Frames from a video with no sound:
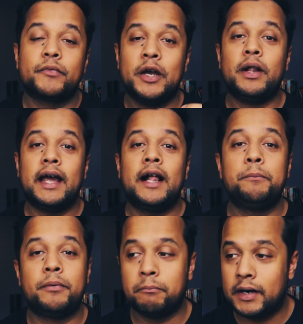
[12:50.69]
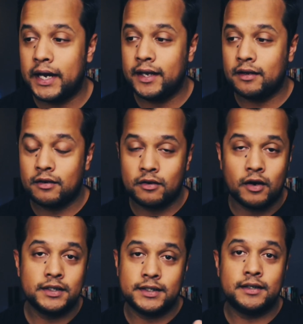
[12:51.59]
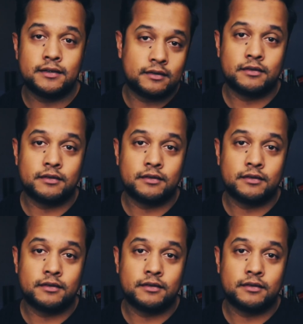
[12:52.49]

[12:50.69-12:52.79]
It will help my content,